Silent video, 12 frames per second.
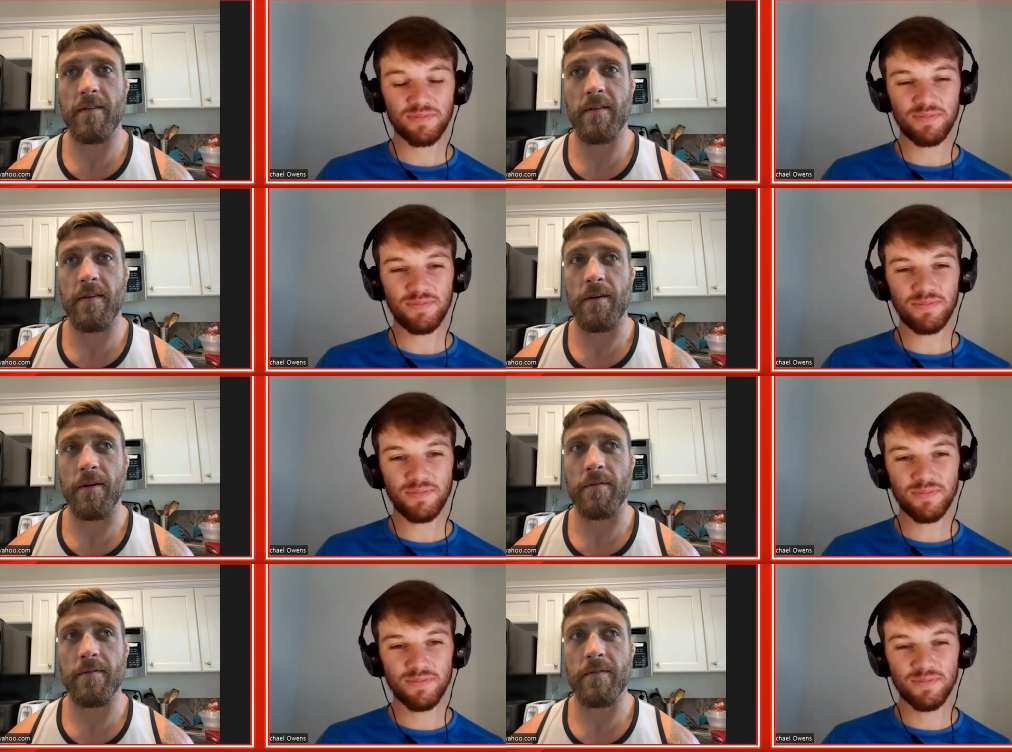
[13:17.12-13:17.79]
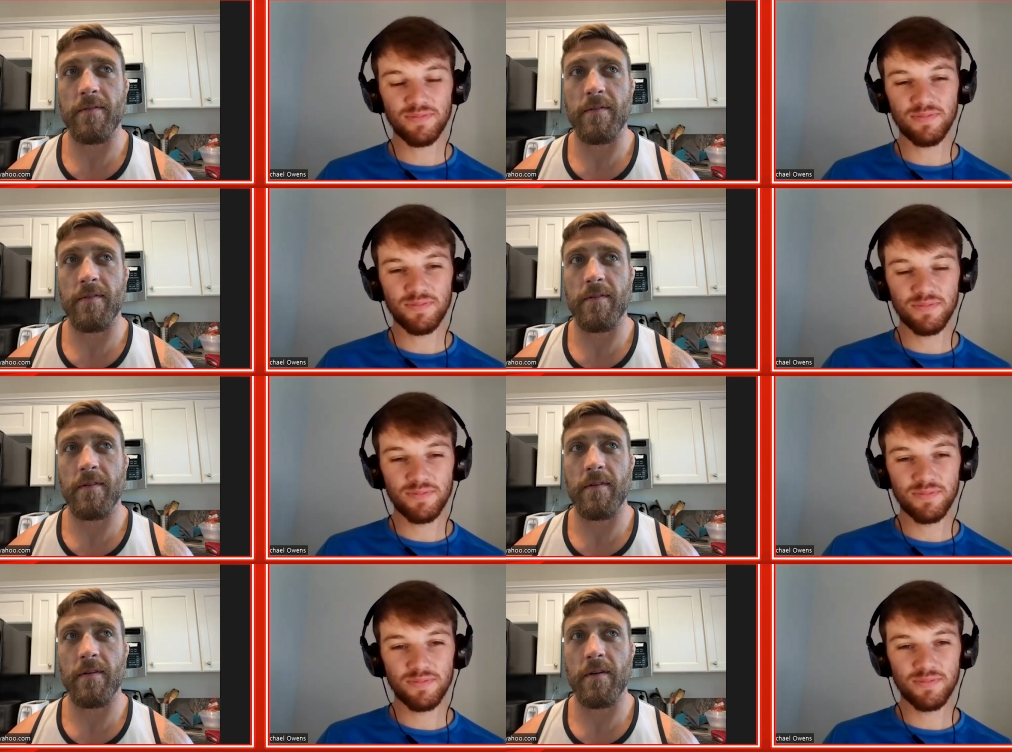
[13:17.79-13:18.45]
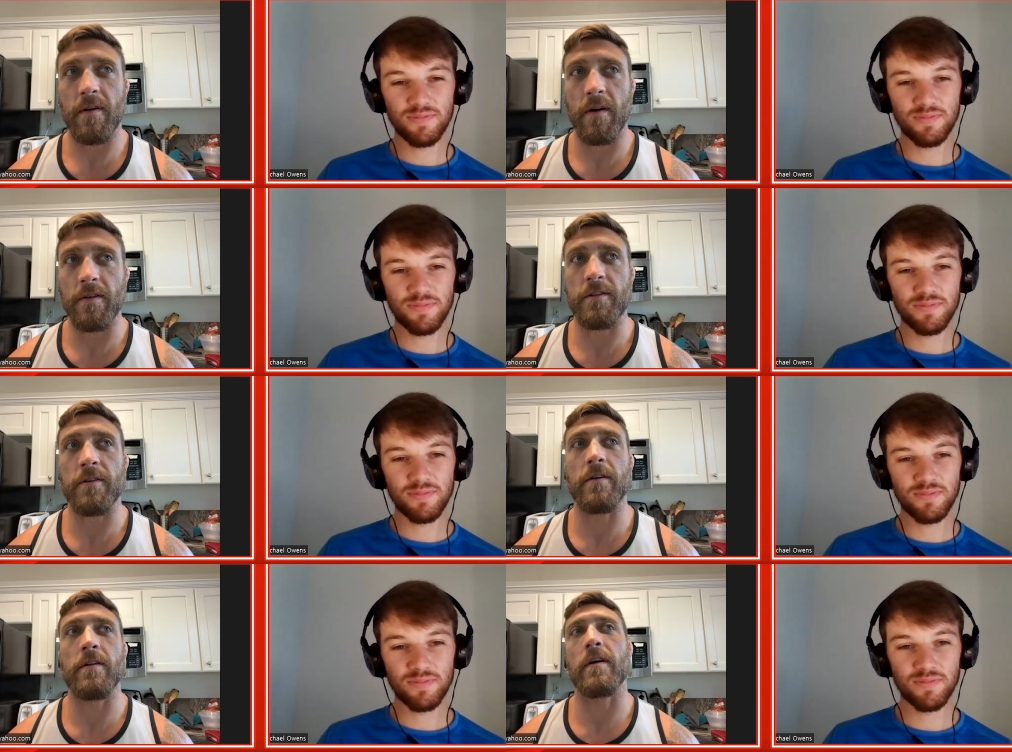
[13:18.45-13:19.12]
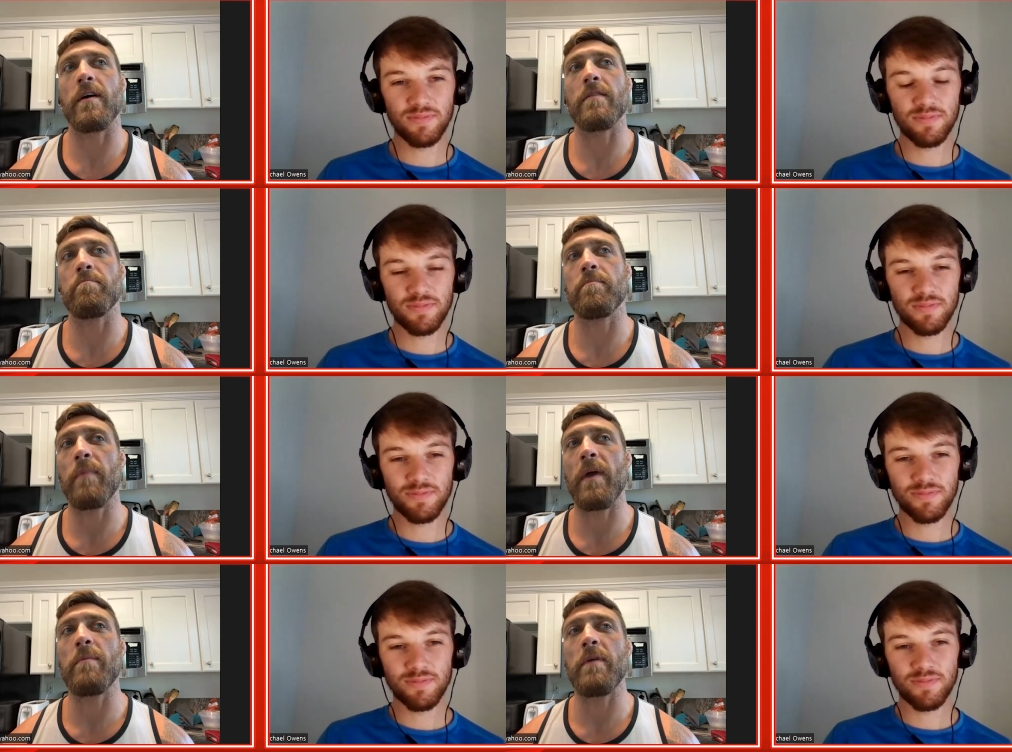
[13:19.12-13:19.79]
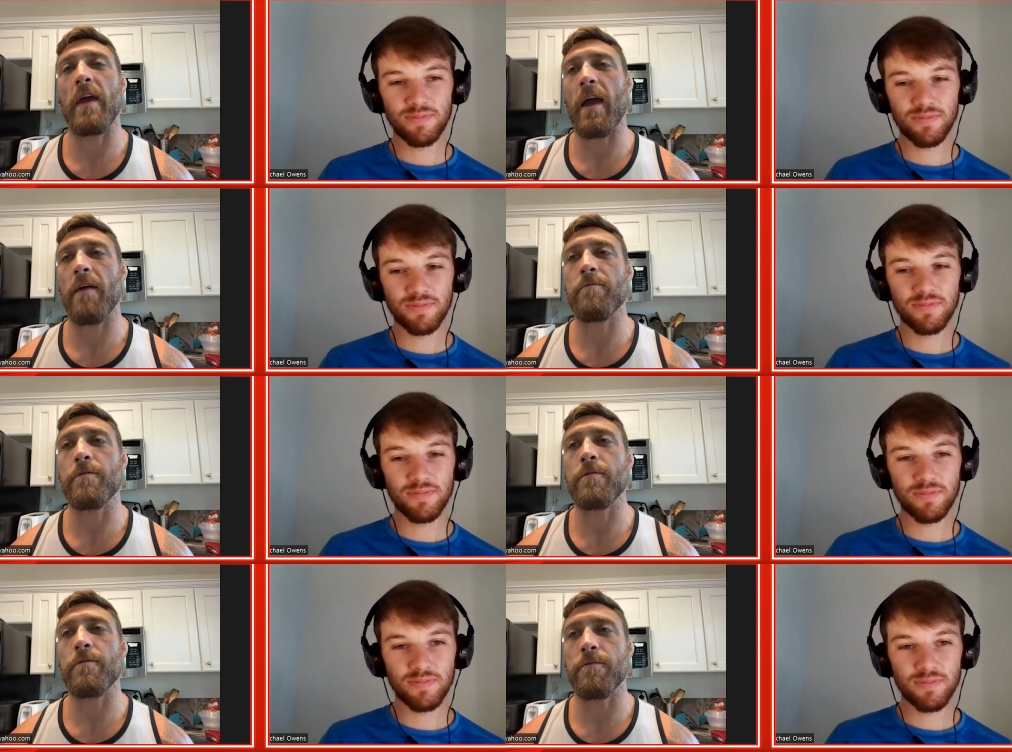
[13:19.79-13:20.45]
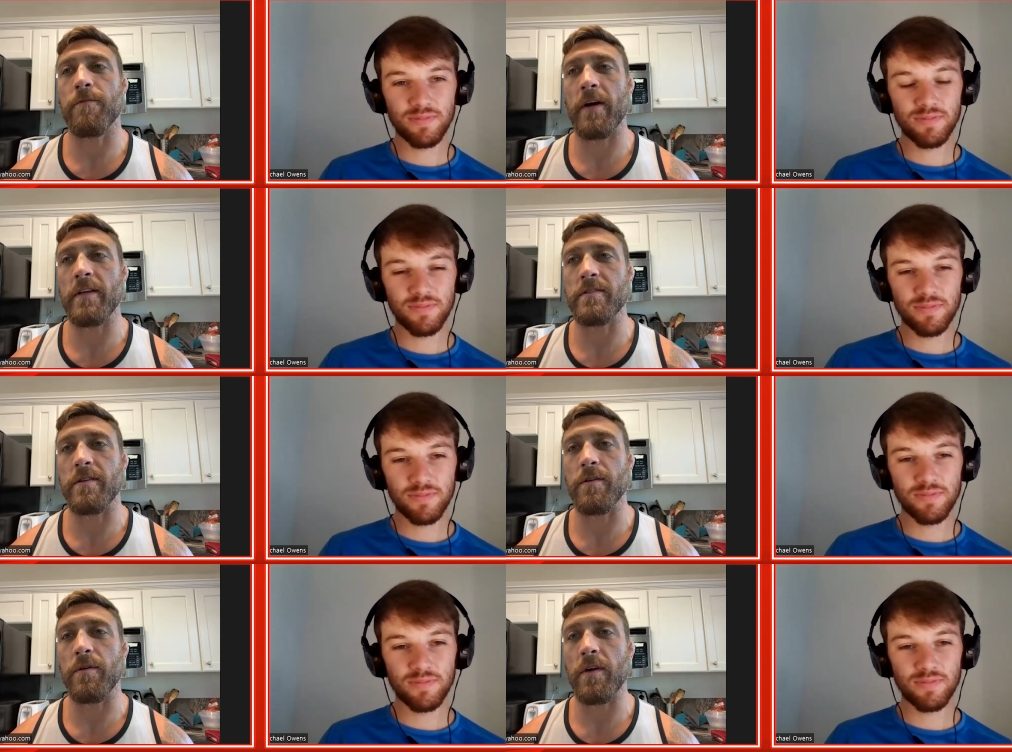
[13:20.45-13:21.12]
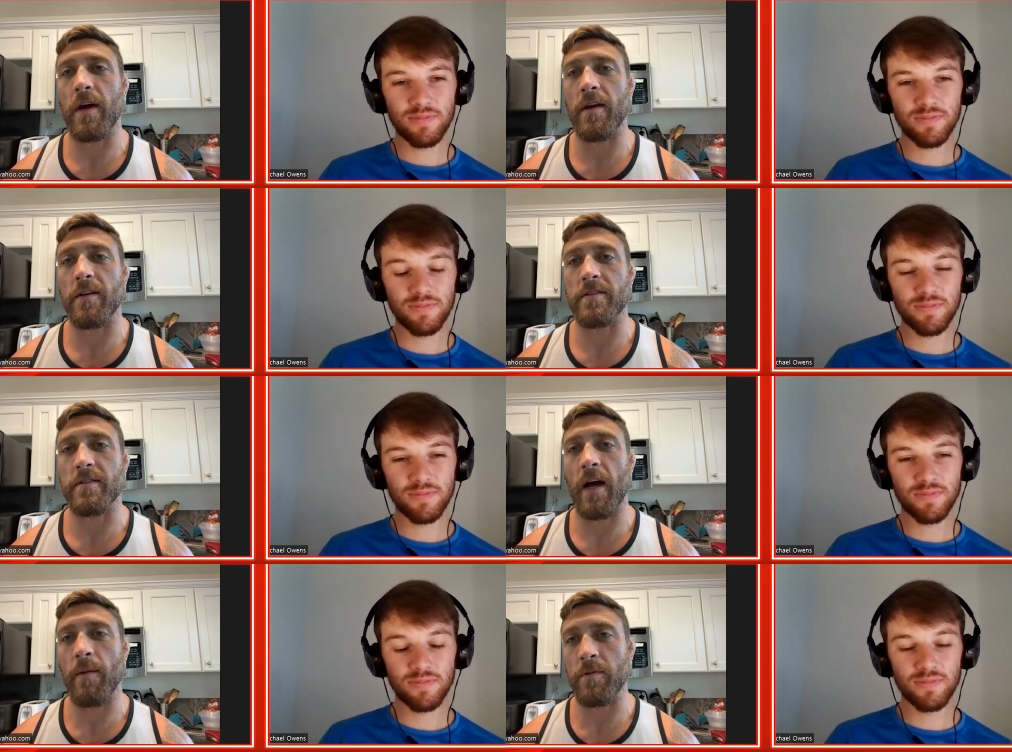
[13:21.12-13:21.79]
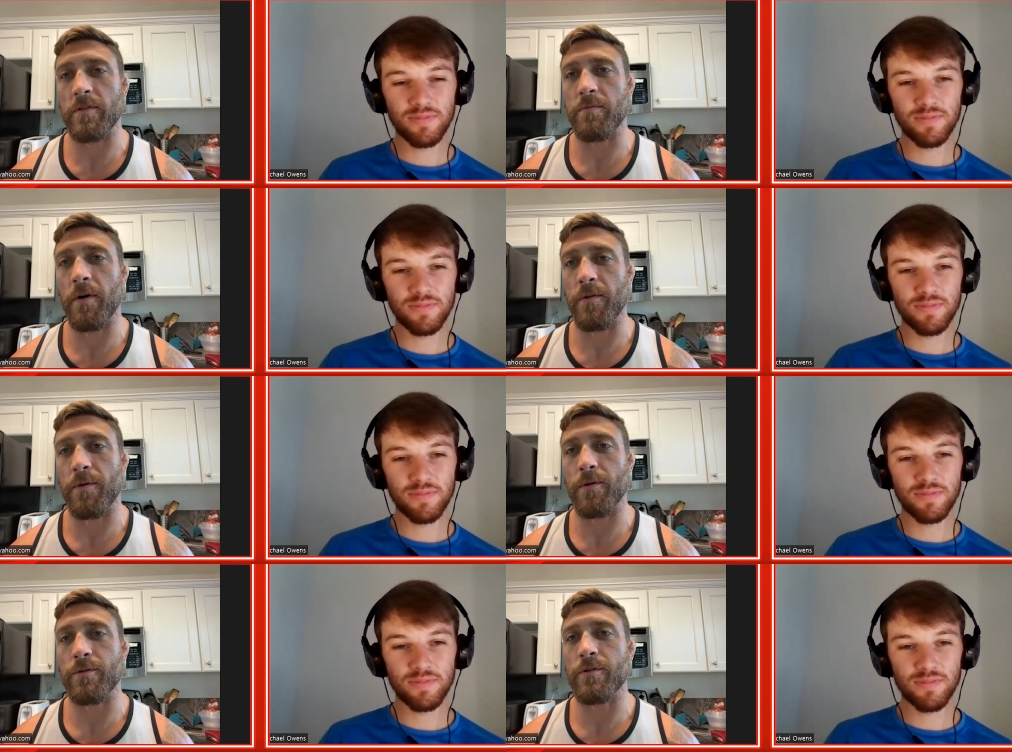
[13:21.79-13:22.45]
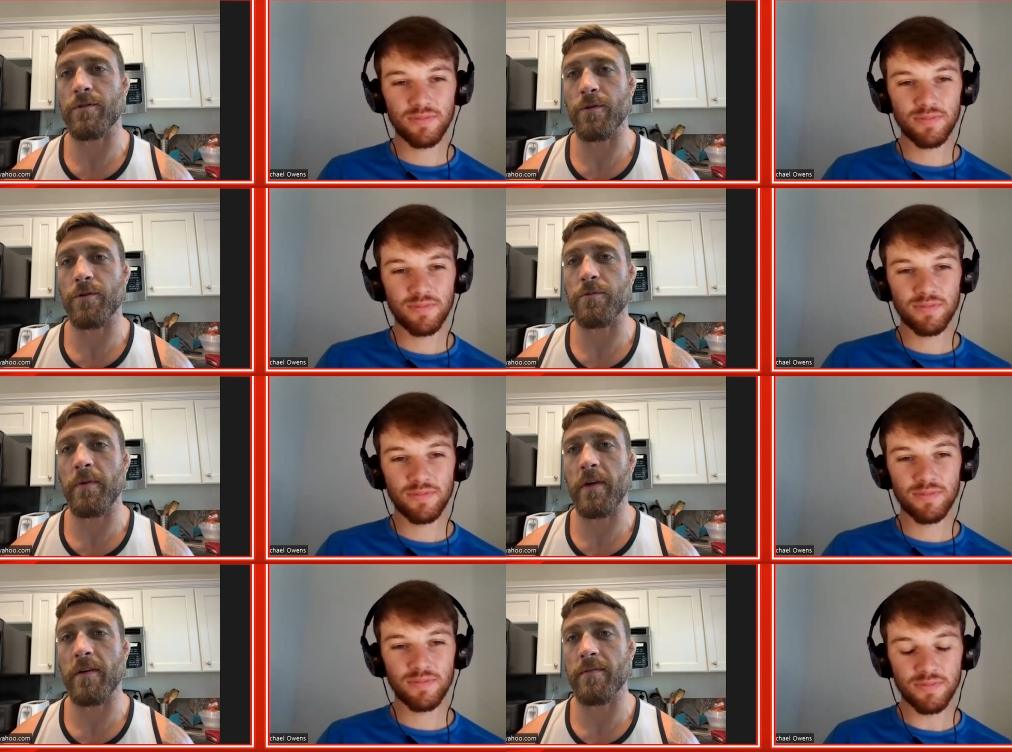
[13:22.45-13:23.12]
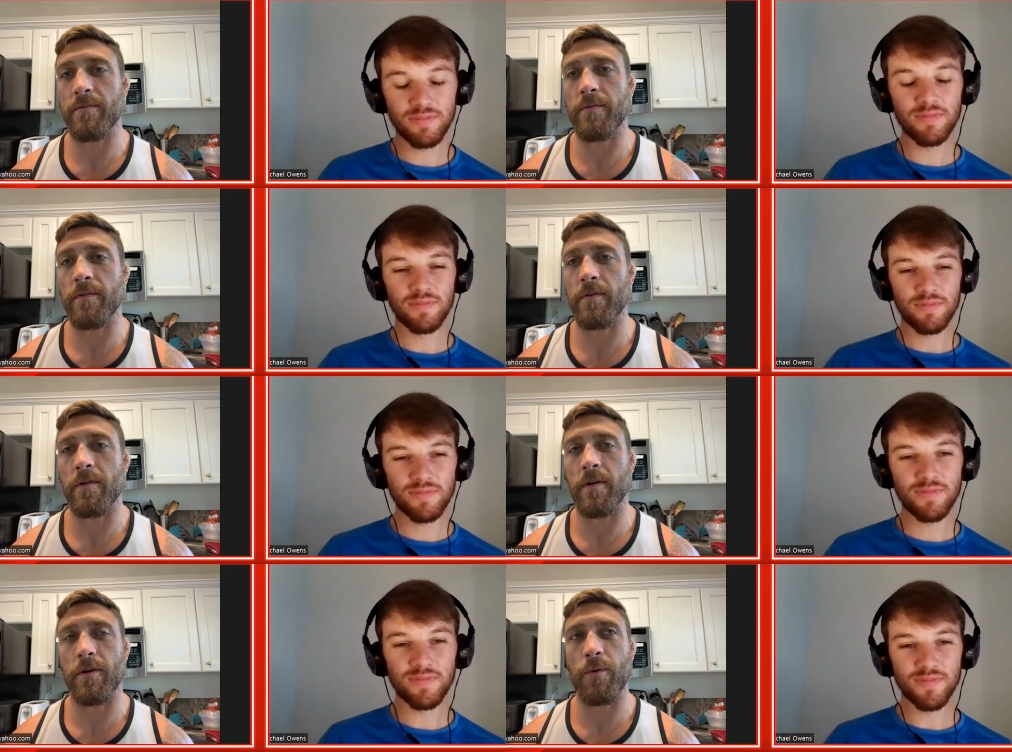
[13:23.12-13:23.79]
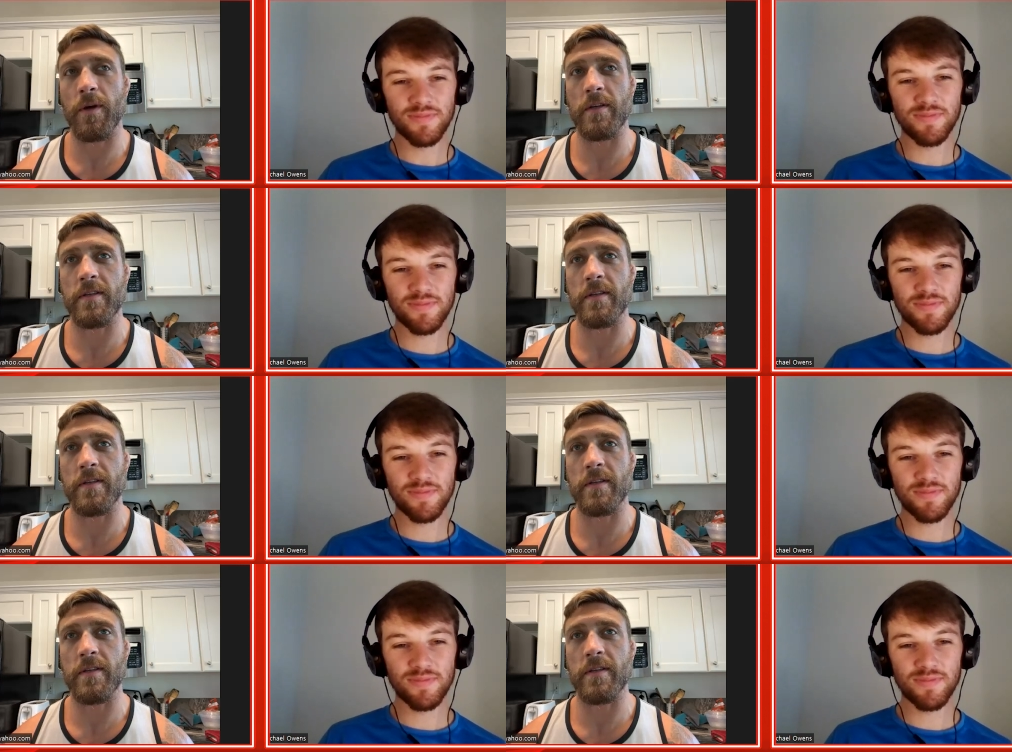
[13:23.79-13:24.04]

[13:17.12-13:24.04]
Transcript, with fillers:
Speaker 1: you know, until maybe after fights, you know, you kind of stop and smell the roses, so to speak, for a quick